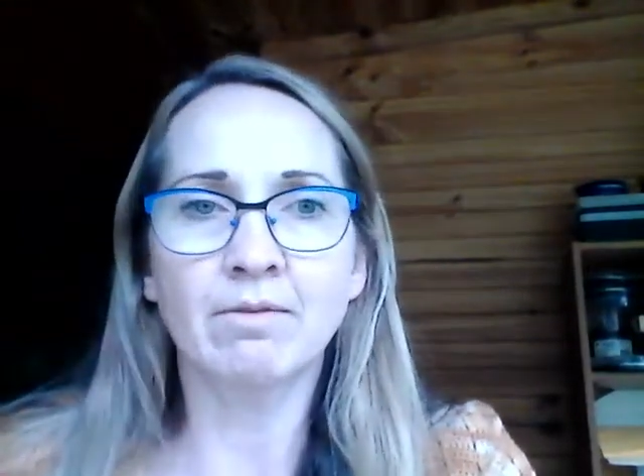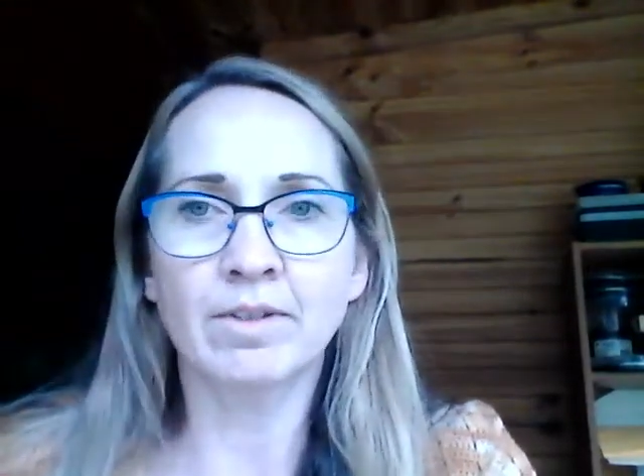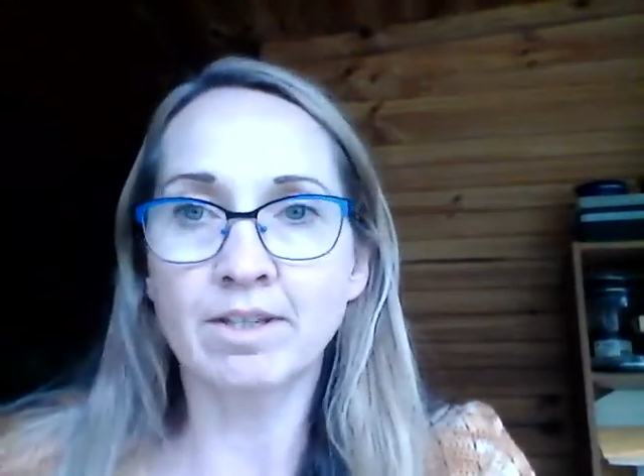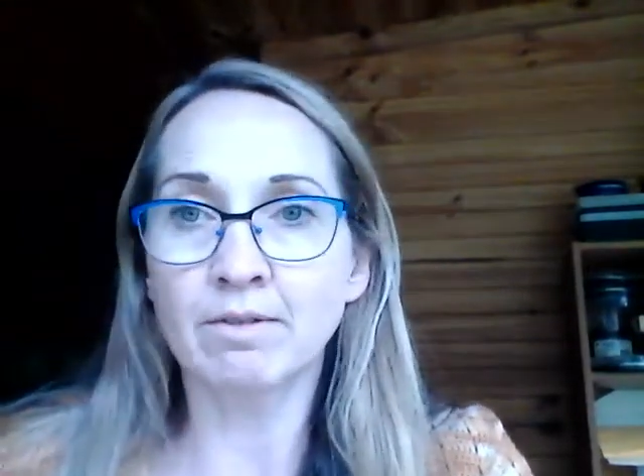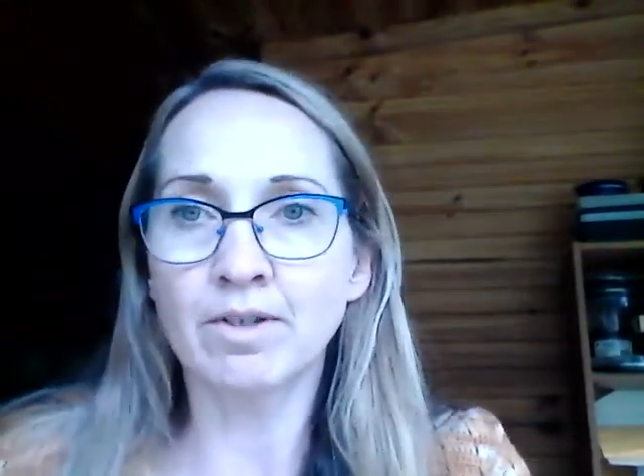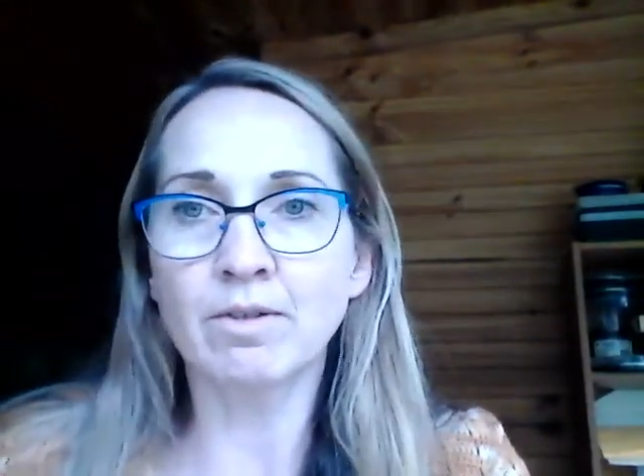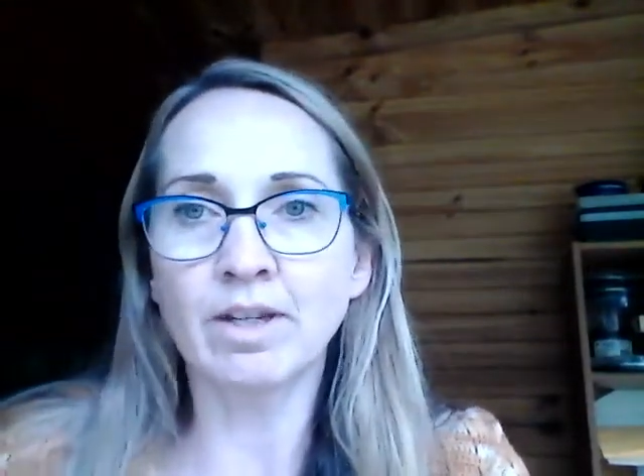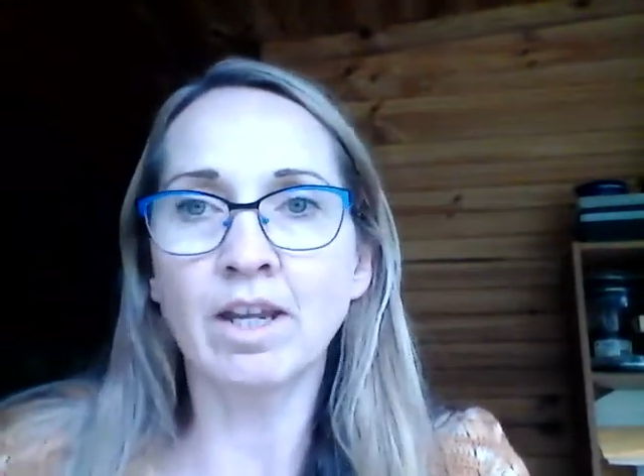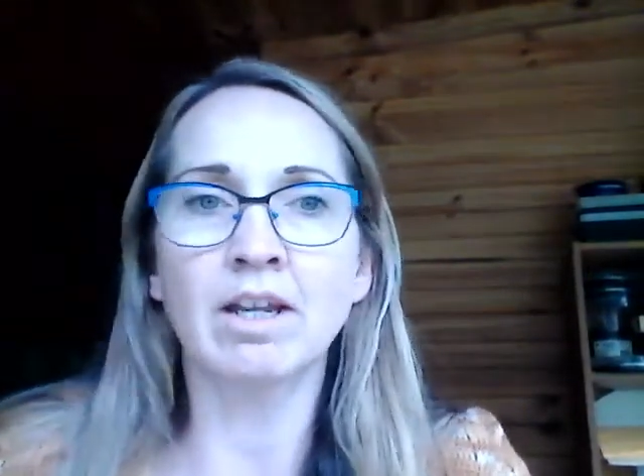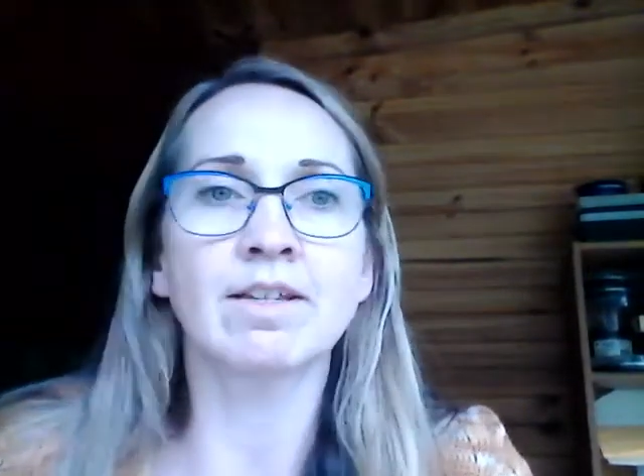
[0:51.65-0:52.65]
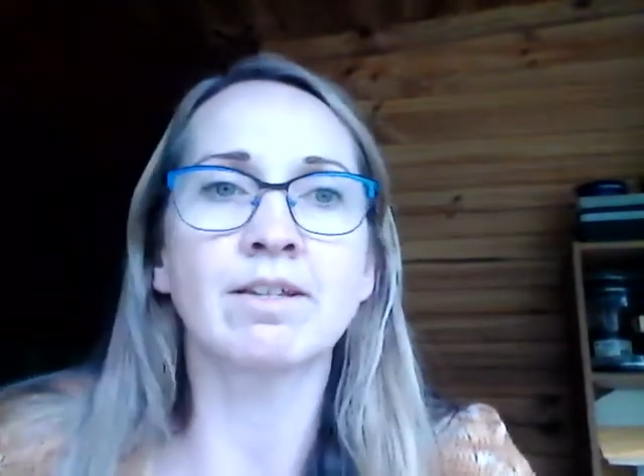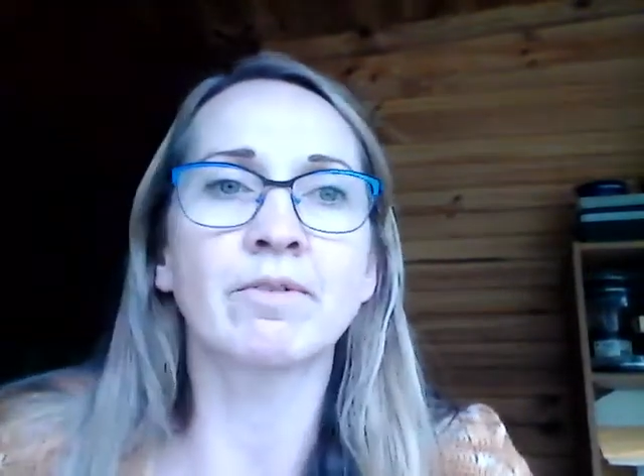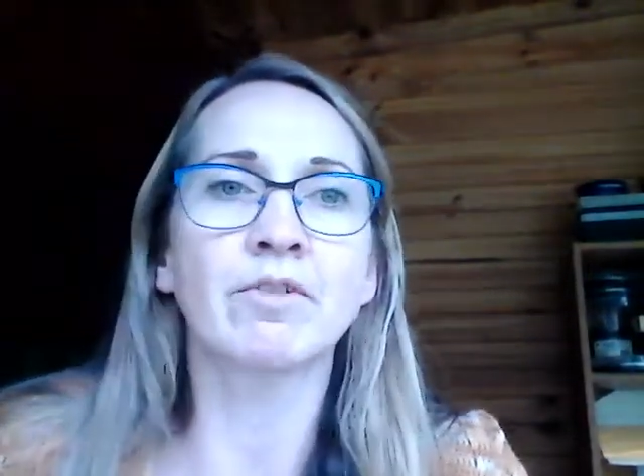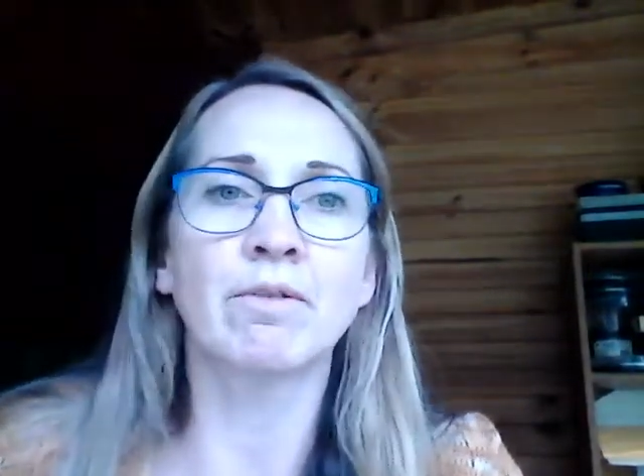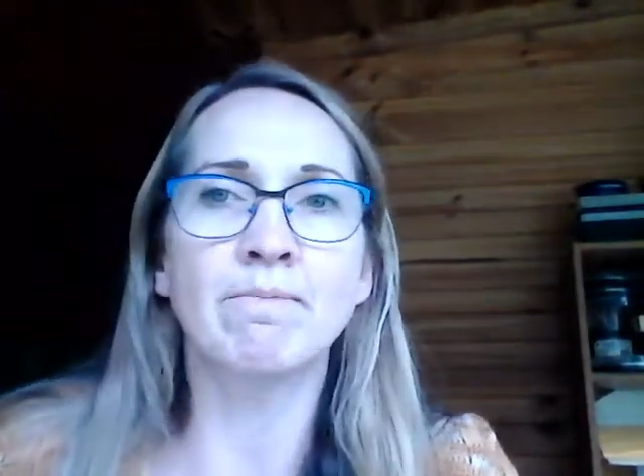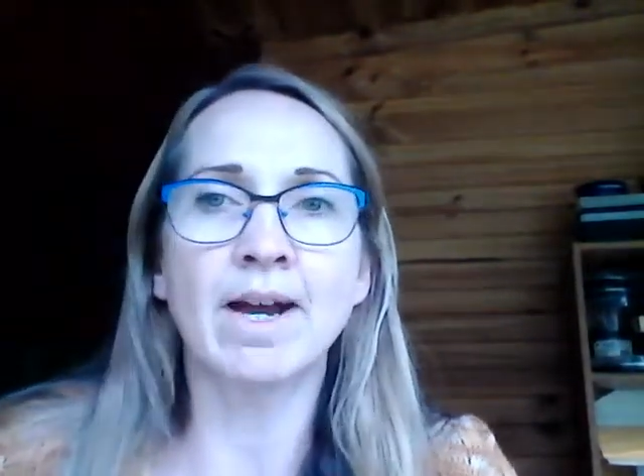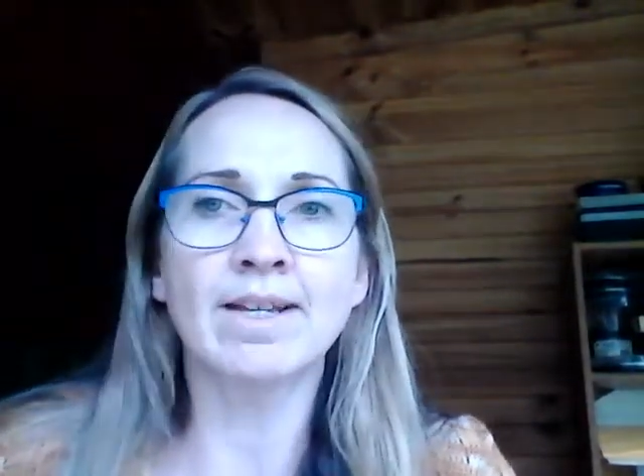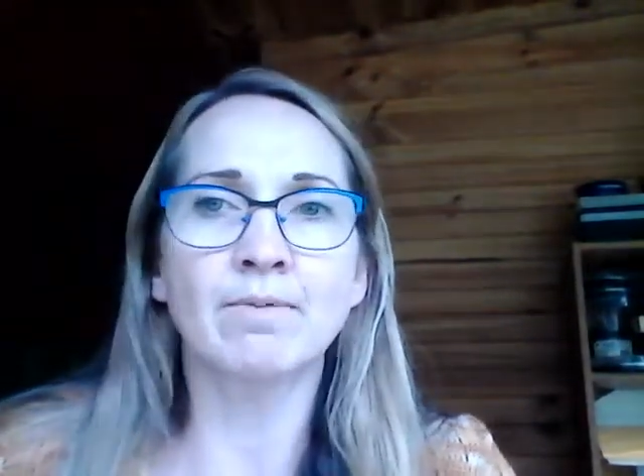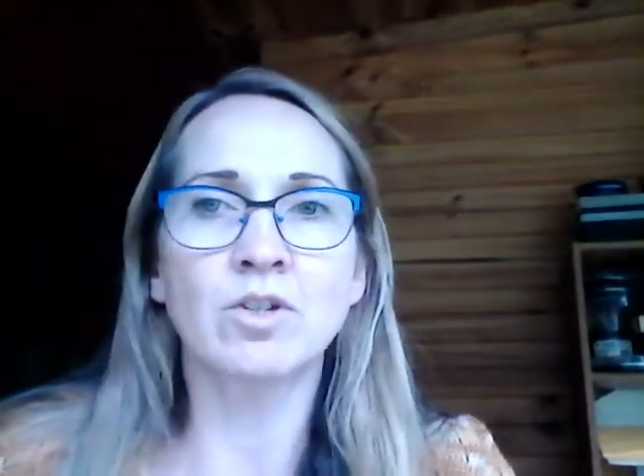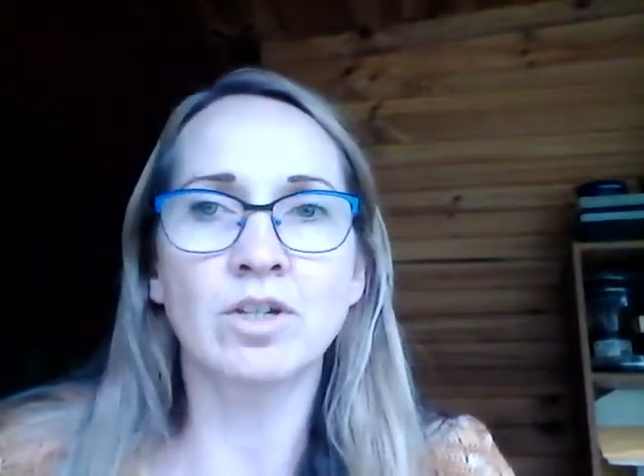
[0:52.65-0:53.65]
Well, that's what we're doing here. So we've got
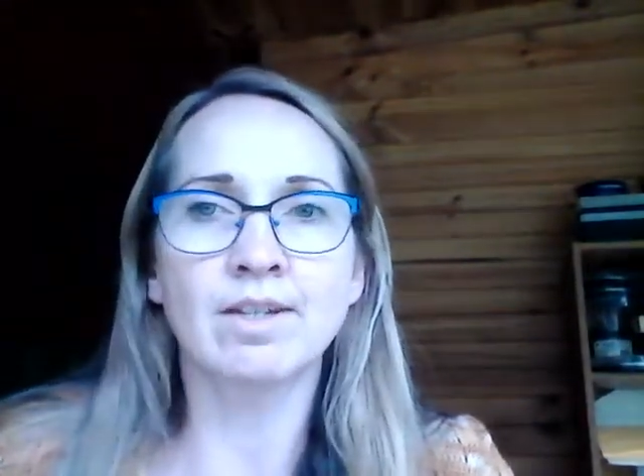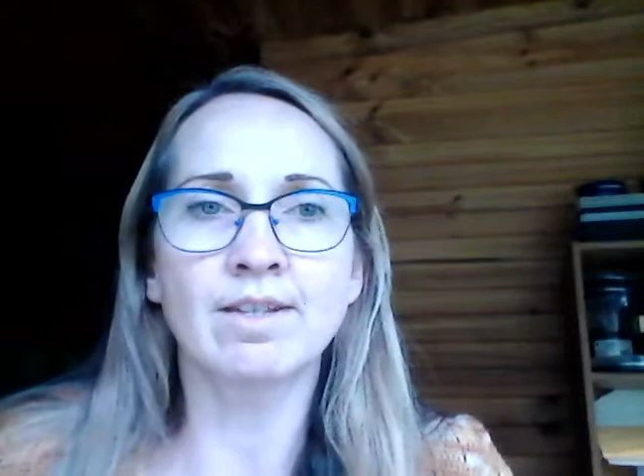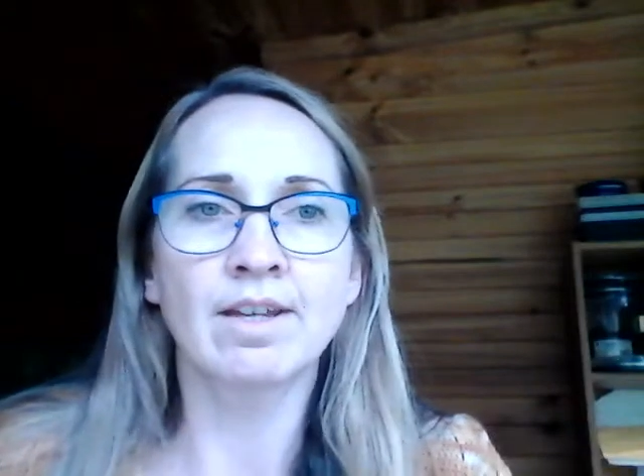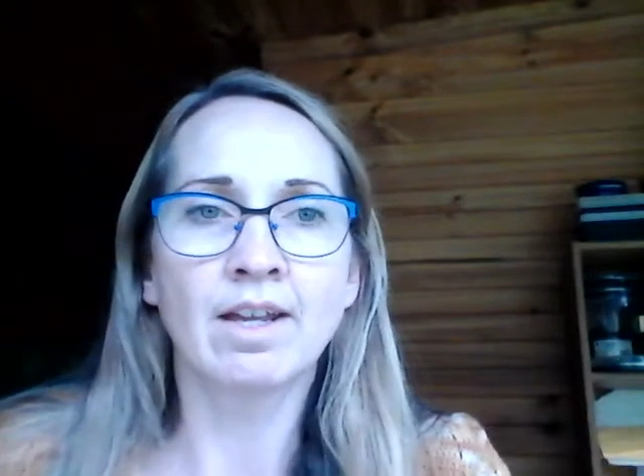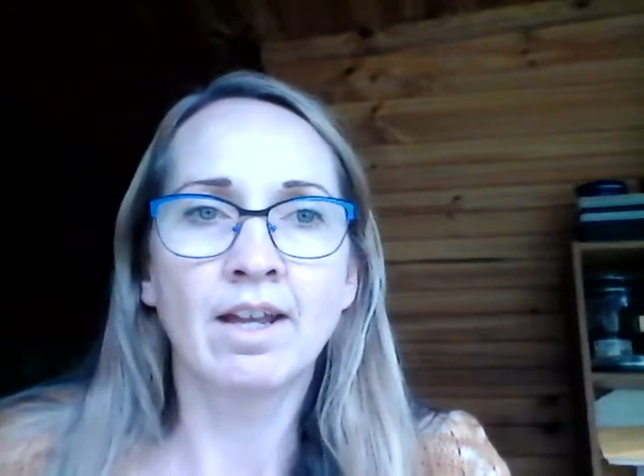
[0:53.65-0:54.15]
mass, which is